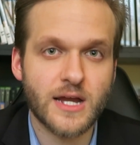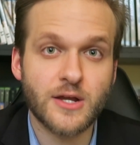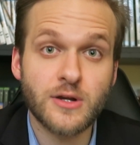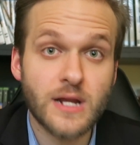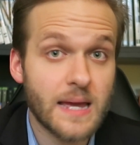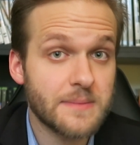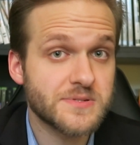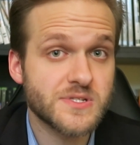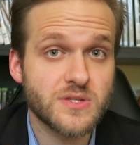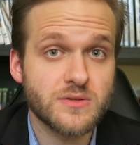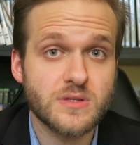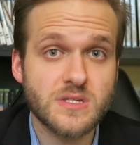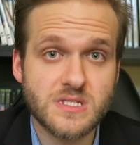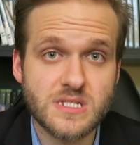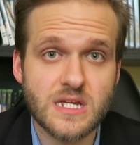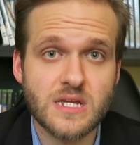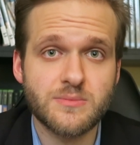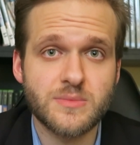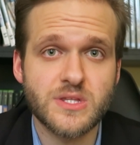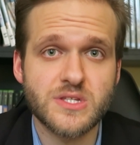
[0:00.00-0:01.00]
I could absolutely
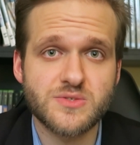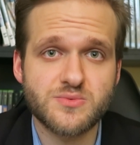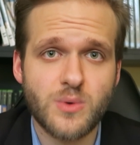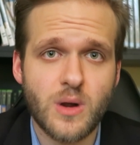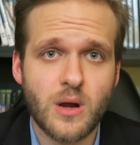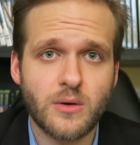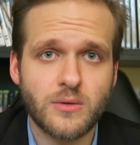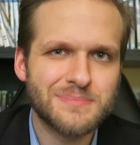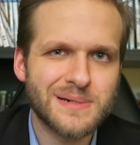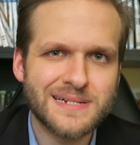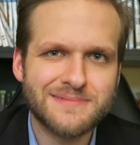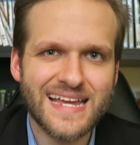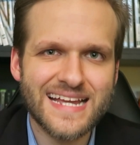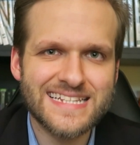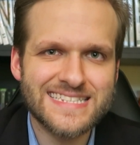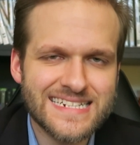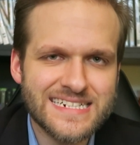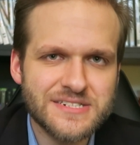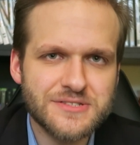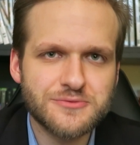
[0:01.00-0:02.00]
see him in this role, but
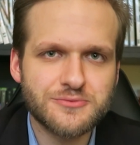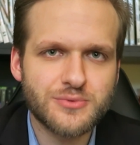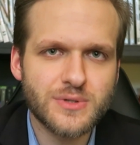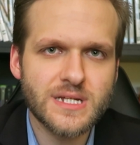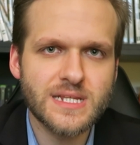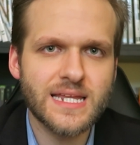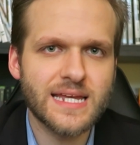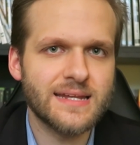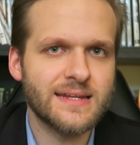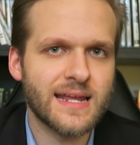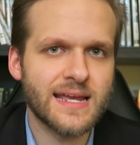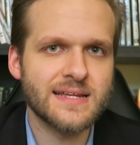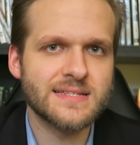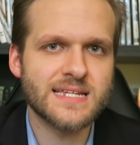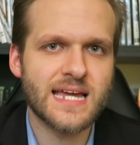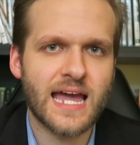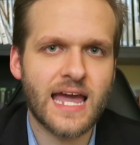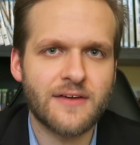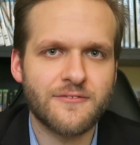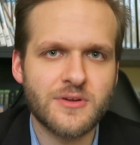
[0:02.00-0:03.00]
it didn't really need
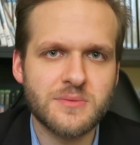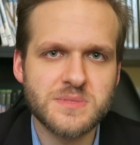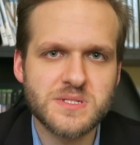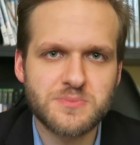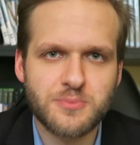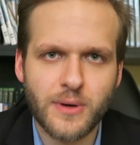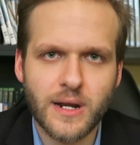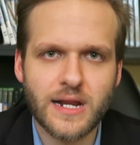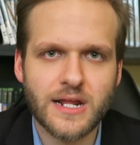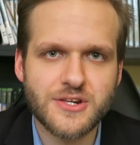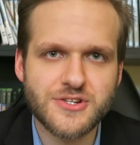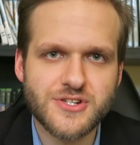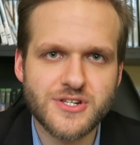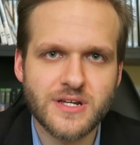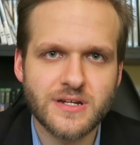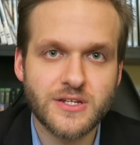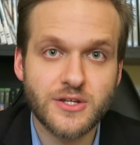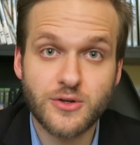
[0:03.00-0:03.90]
to have him as British.